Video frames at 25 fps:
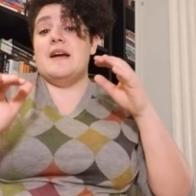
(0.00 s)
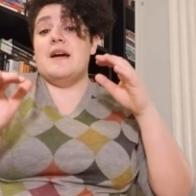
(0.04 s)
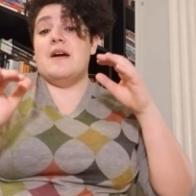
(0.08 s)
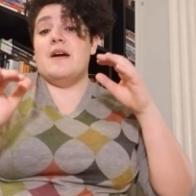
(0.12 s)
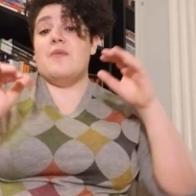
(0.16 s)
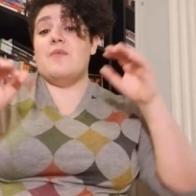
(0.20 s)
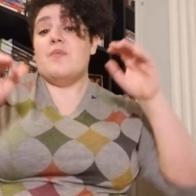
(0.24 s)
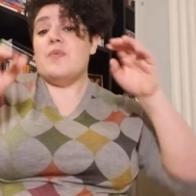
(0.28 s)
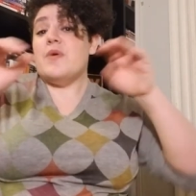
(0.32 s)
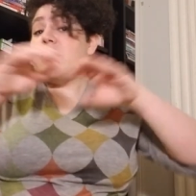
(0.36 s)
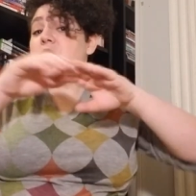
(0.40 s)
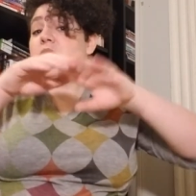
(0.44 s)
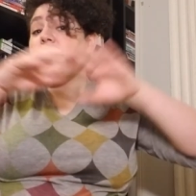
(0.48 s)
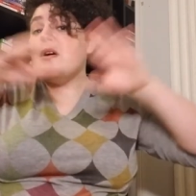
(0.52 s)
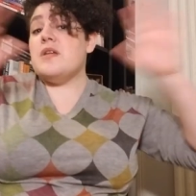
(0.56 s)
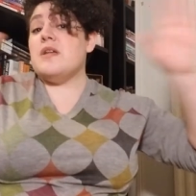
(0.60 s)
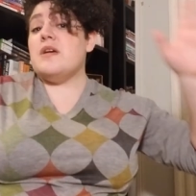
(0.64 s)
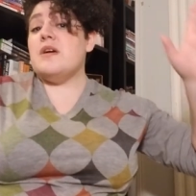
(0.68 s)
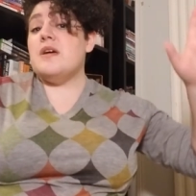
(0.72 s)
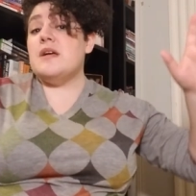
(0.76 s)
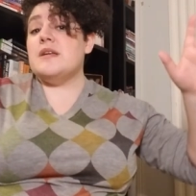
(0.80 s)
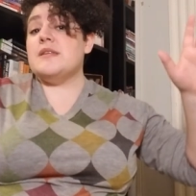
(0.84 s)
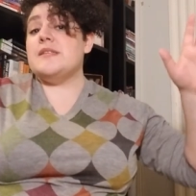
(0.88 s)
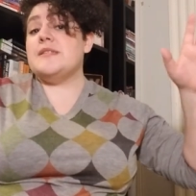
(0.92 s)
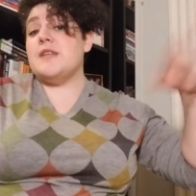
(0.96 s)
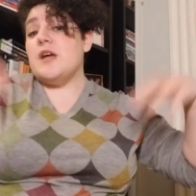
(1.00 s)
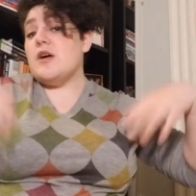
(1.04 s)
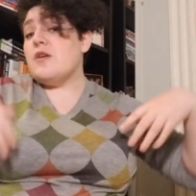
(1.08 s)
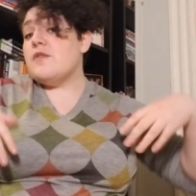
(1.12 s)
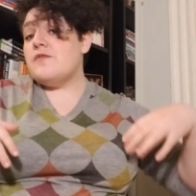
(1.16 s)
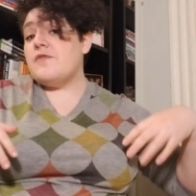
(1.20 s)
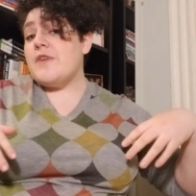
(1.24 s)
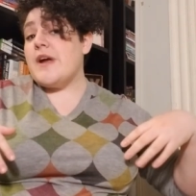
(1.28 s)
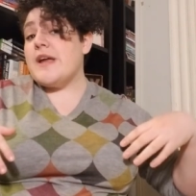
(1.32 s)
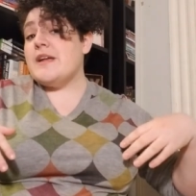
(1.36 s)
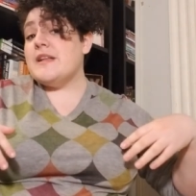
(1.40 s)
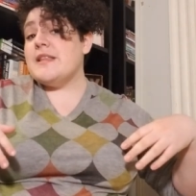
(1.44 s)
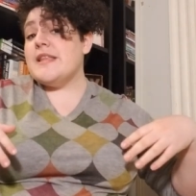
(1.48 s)
we're going to
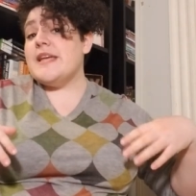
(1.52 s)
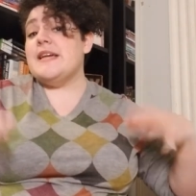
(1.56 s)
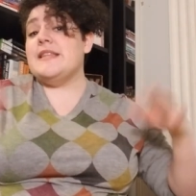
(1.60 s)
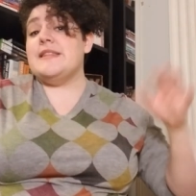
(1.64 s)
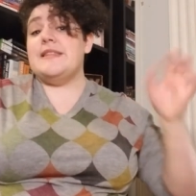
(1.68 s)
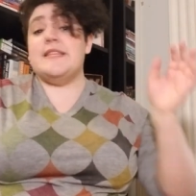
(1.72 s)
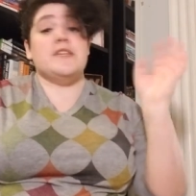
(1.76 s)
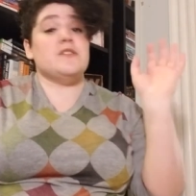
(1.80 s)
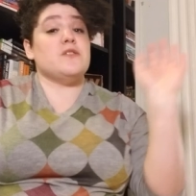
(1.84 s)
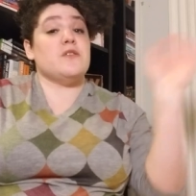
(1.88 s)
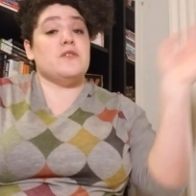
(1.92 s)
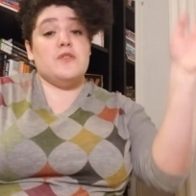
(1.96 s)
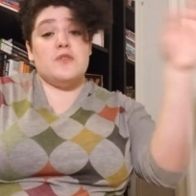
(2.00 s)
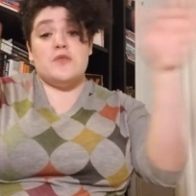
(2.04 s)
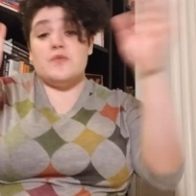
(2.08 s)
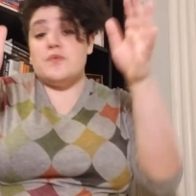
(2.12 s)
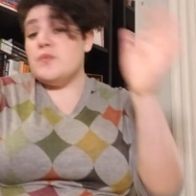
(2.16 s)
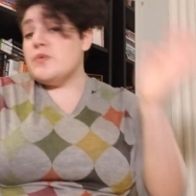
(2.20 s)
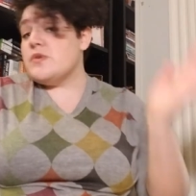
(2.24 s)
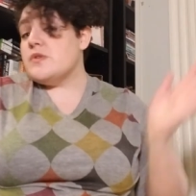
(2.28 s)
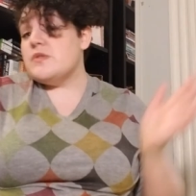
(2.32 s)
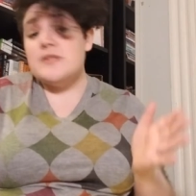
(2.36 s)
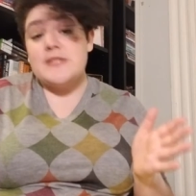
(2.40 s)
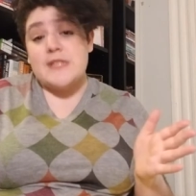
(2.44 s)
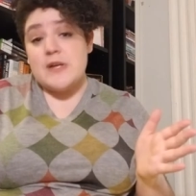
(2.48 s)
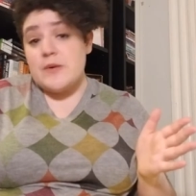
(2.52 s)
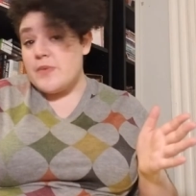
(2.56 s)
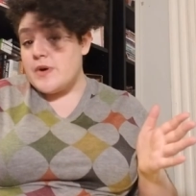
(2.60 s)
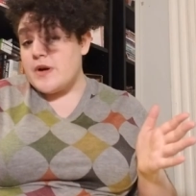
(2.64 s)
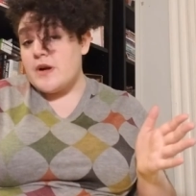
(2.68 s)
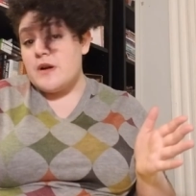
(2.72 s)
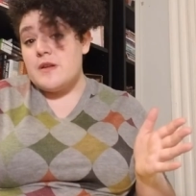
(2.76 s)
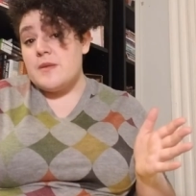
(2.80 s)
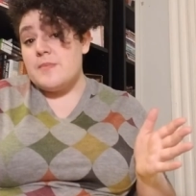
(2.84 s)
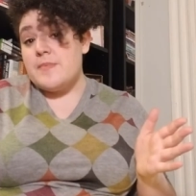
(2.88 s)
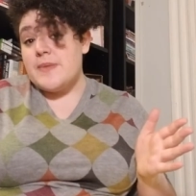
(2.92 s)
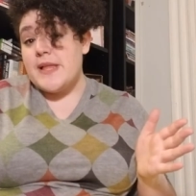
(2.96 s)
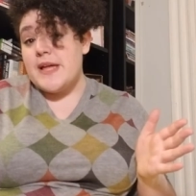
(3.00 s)
self-regulate. These are the rules that we're
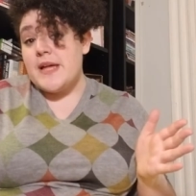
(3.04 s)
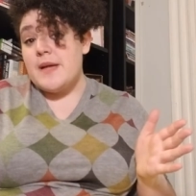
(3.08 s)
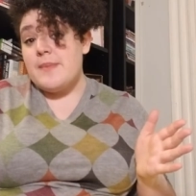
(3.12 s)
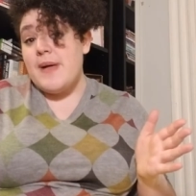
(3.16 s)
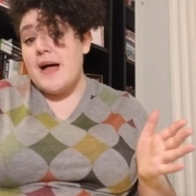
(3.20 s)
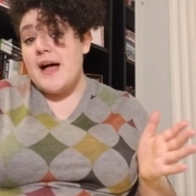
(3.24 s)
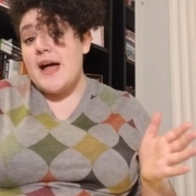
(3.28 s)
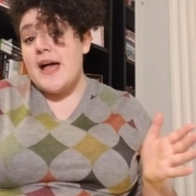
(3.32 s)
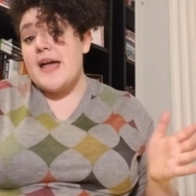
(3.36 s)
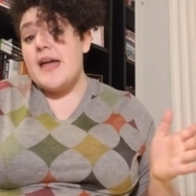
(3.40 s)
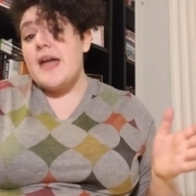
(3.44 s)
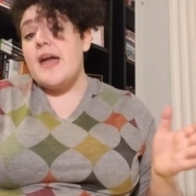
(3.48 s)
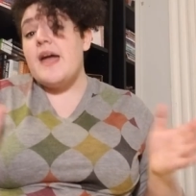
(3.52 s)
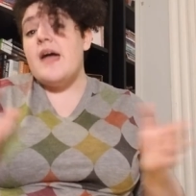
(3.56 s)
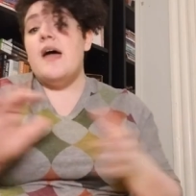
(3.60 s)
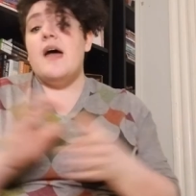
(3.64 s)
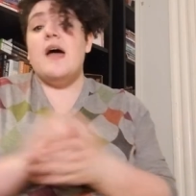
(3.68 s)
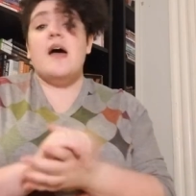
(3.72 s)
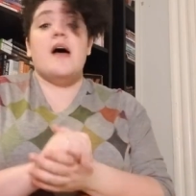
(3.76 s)
going to play by.